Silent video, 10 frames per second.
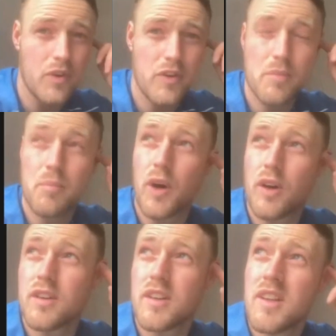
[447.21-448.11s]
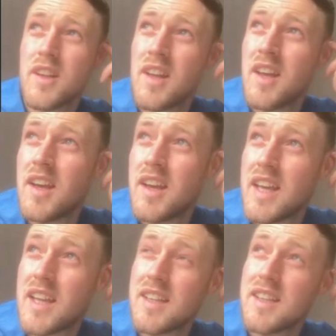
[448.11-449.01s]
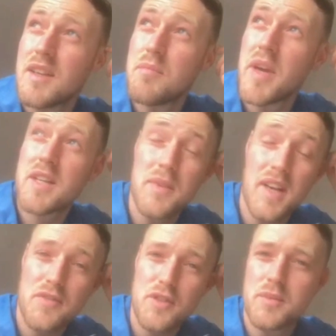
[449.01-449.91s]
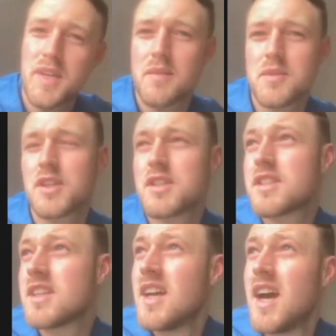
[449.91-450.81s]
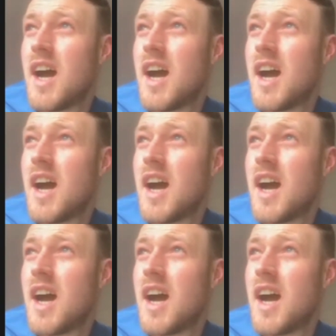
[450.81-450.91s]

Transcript: very important. It makes me laugh sometimes because